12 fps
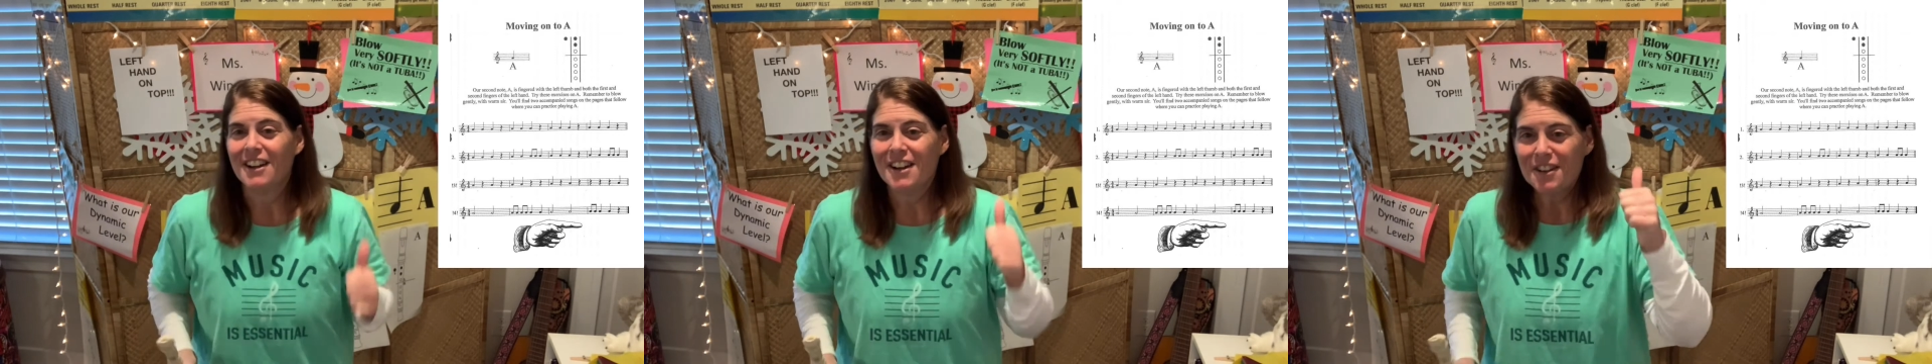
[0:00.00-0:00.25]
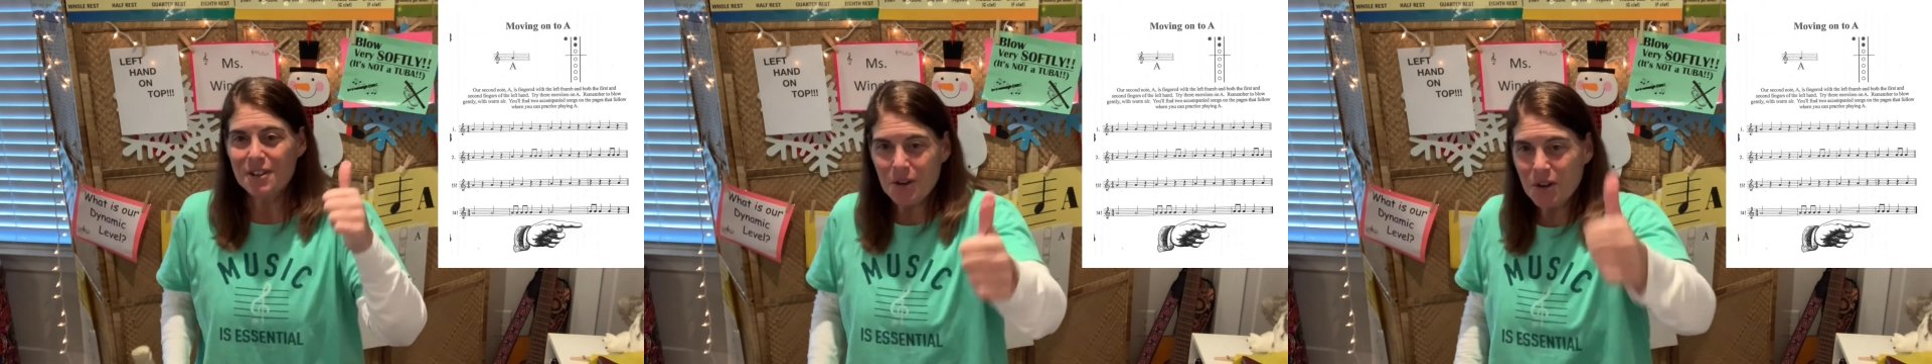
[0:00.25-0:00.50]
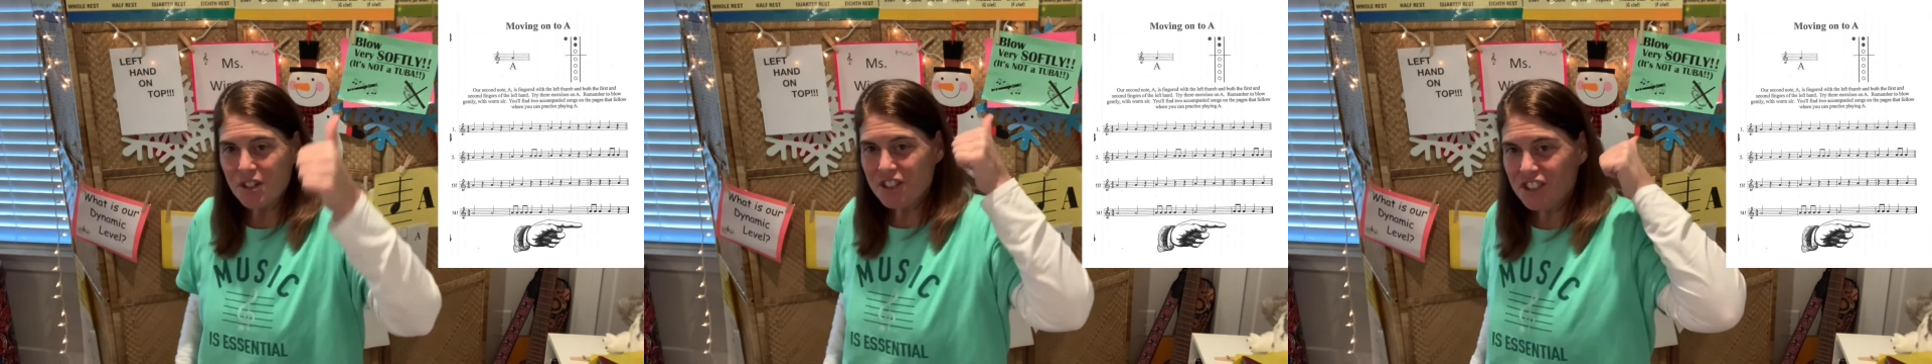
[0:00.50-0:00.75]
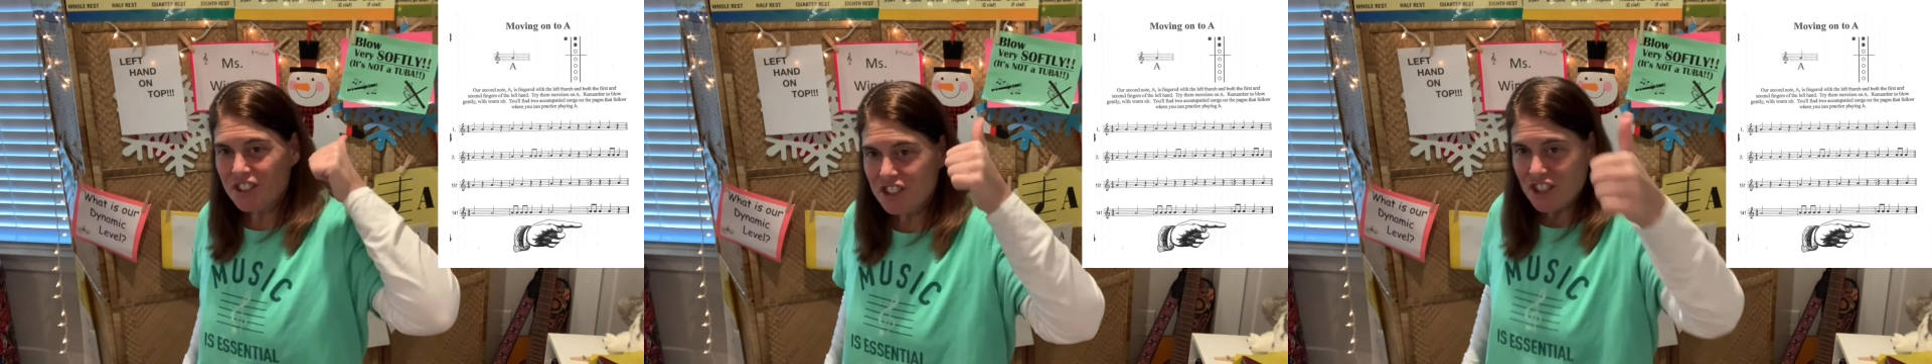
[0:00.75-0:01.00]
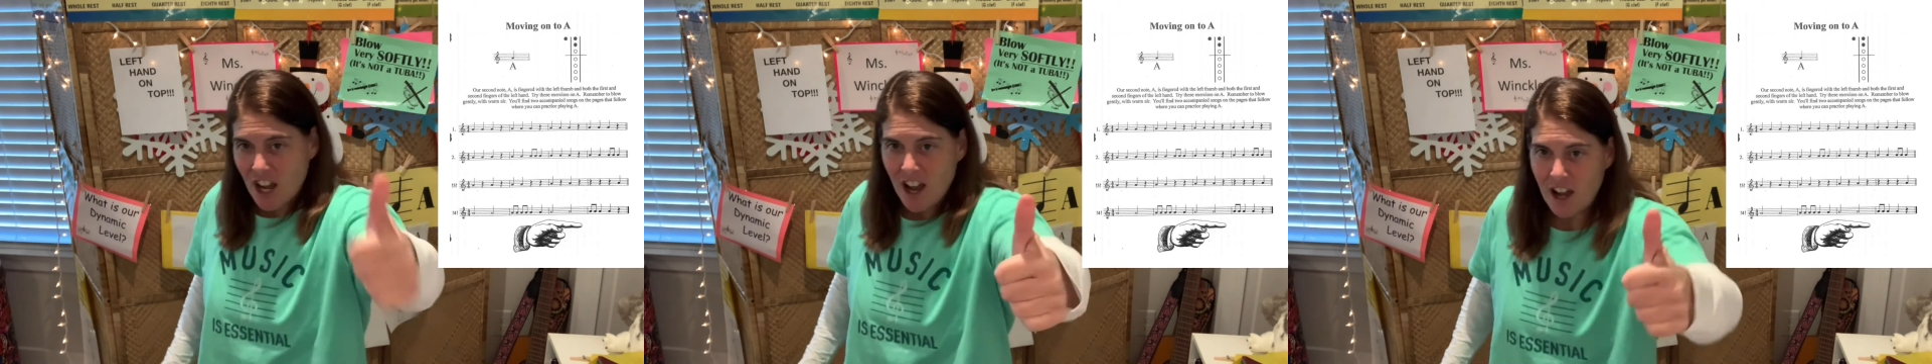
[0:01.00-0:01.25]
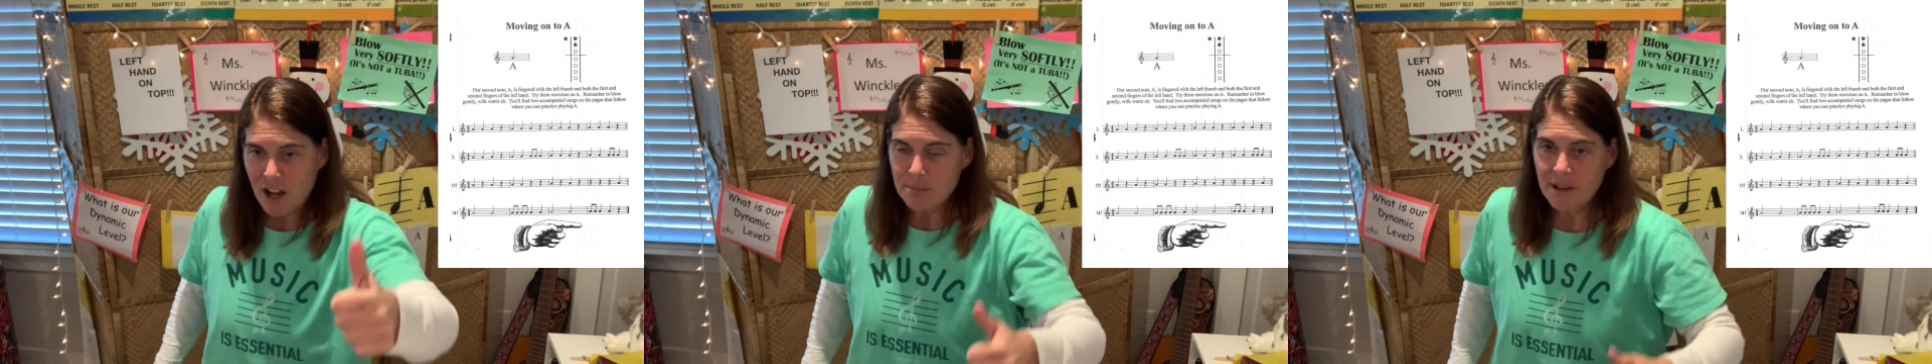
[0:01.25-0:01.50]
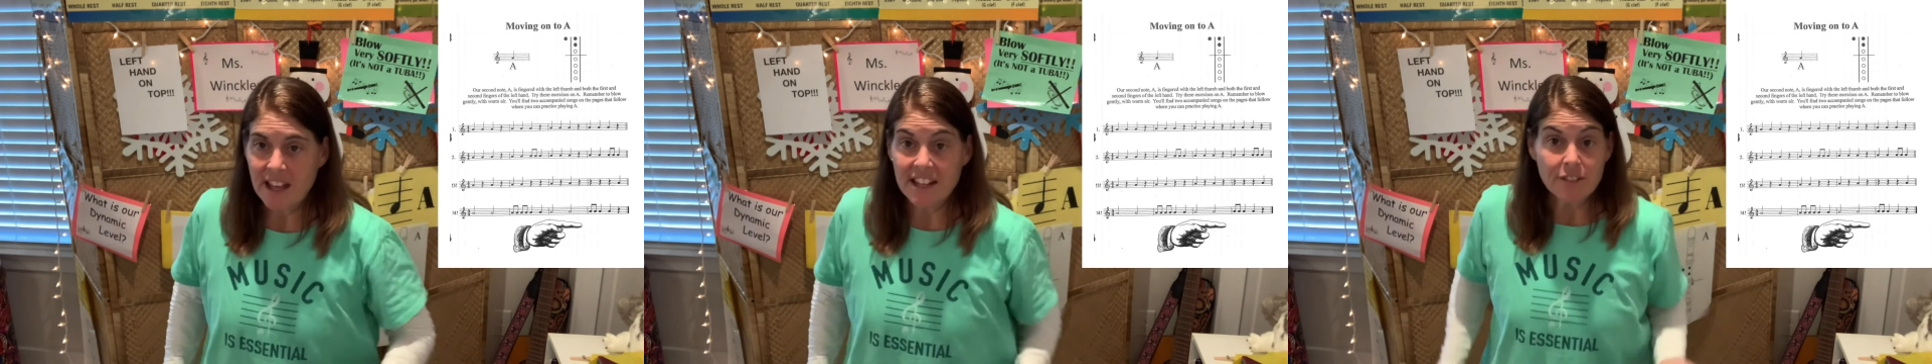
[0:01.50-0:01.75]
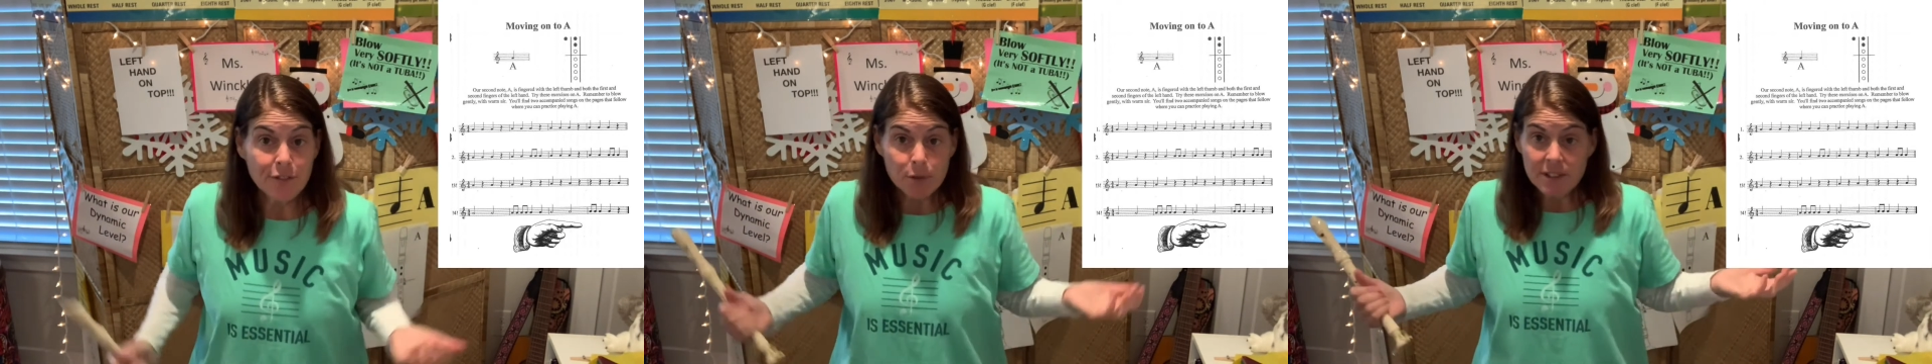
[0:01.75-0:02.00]
Good job. And if
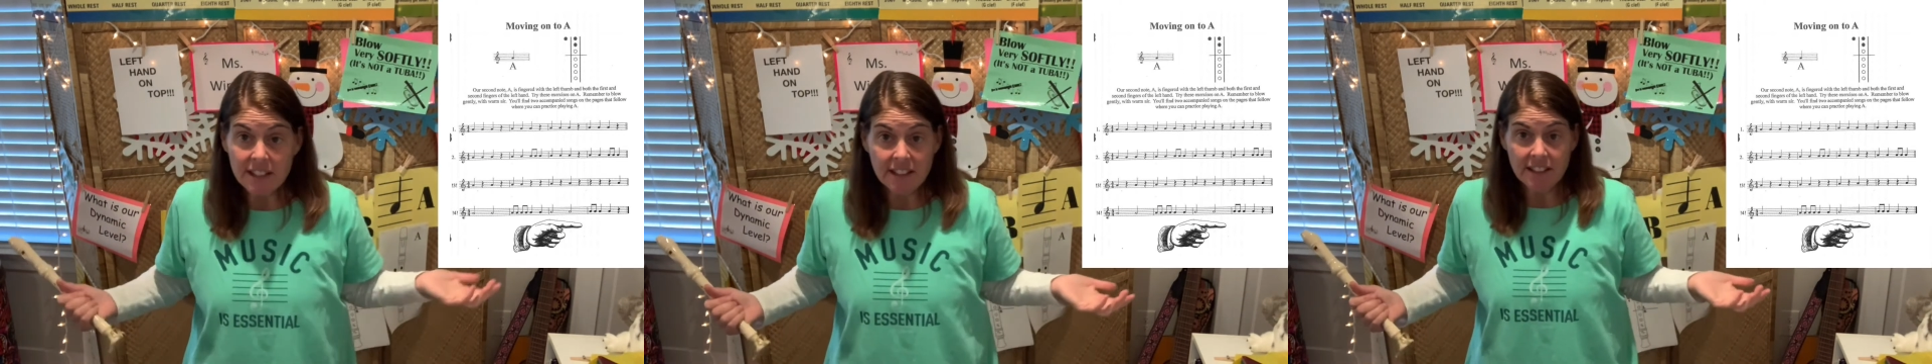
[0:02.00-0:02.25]
you didn't